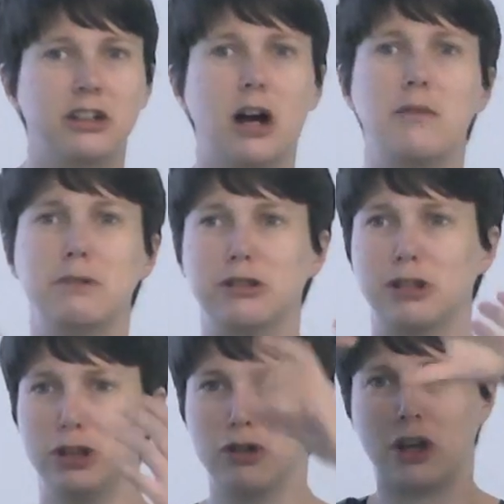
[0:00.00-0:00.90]
garments
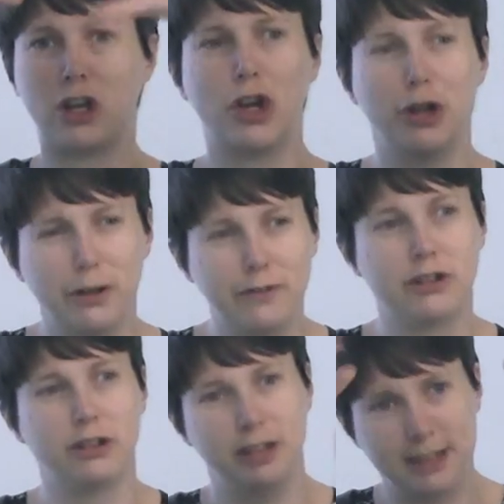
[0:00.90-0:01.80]
look
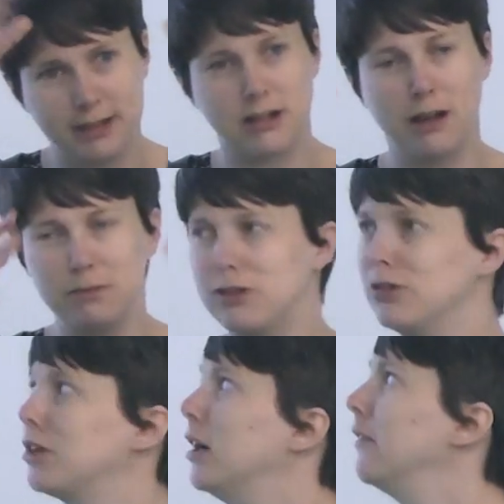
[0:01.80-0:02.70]
curved, knitted garments
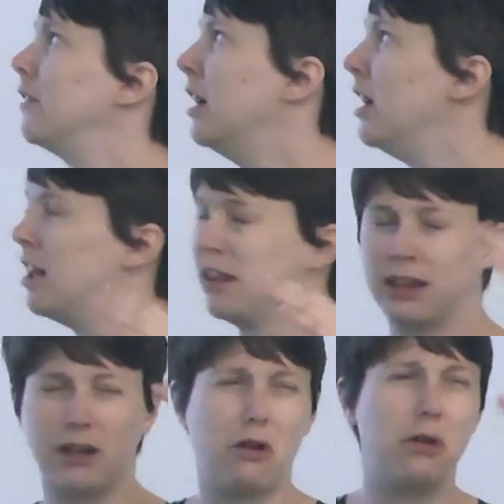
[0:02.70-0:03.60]
look curved,
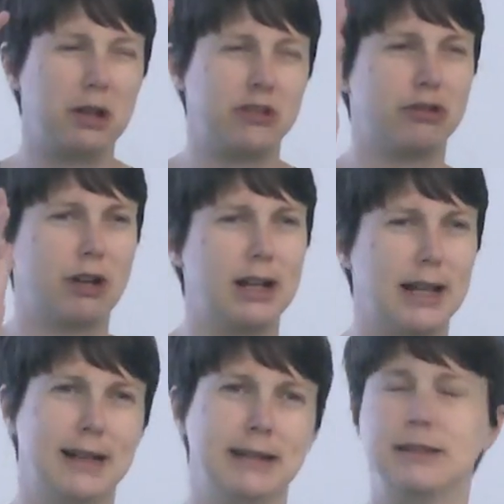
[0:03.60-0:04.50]
they're always straight
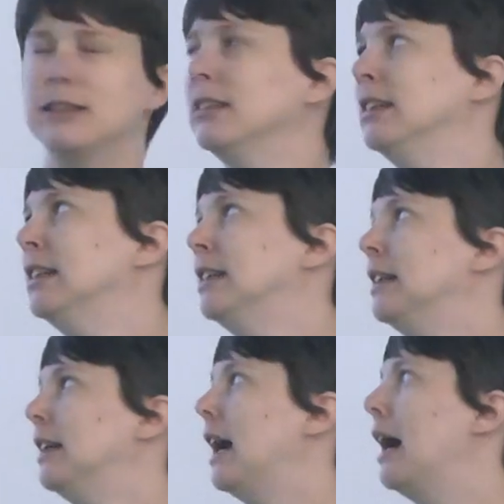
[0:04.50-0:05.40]
lines.
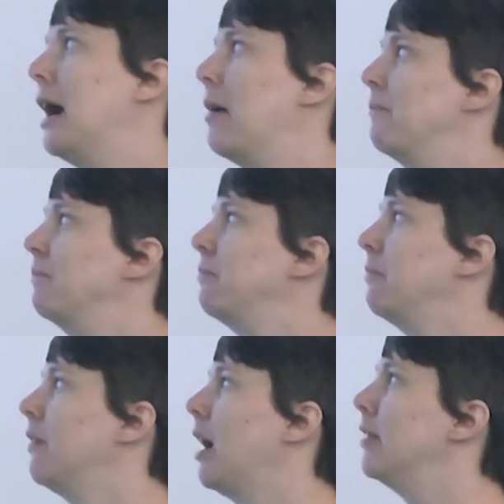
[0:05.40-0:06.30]
Um,
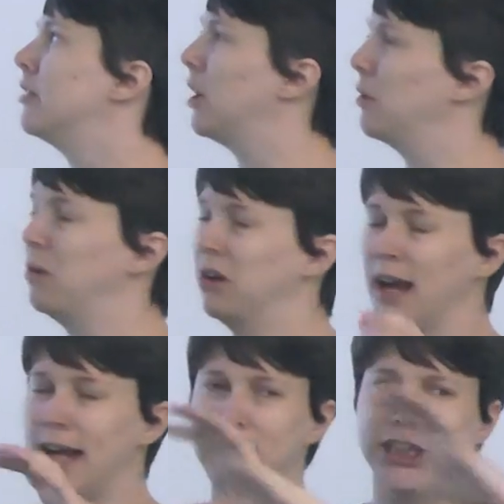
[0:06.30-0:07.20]
and so
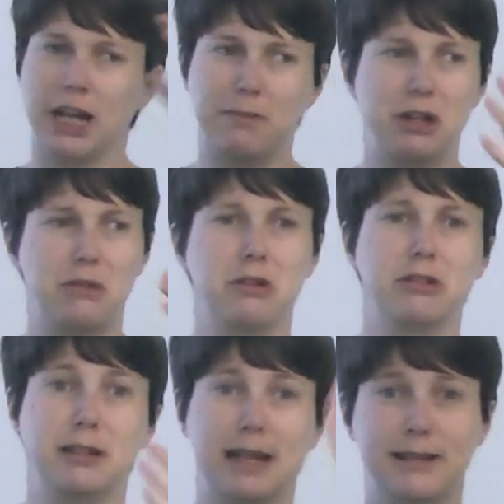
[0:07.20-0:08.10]
any shape that you want
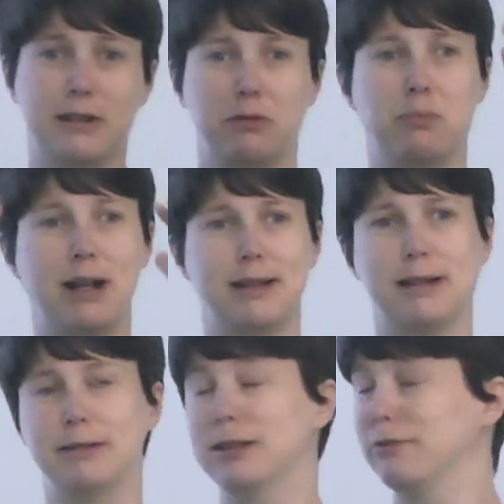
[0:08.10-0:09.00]
to knit, I would break
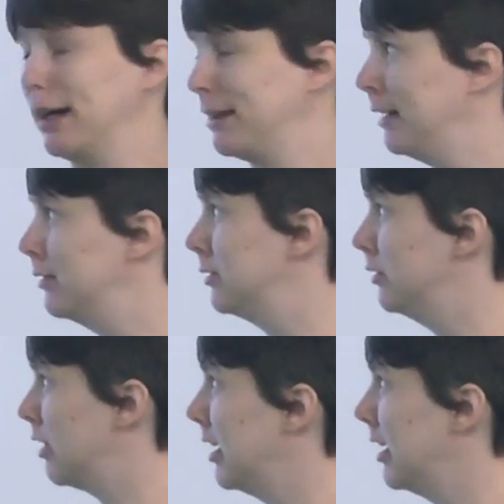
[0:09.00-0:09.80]
down into rectangles and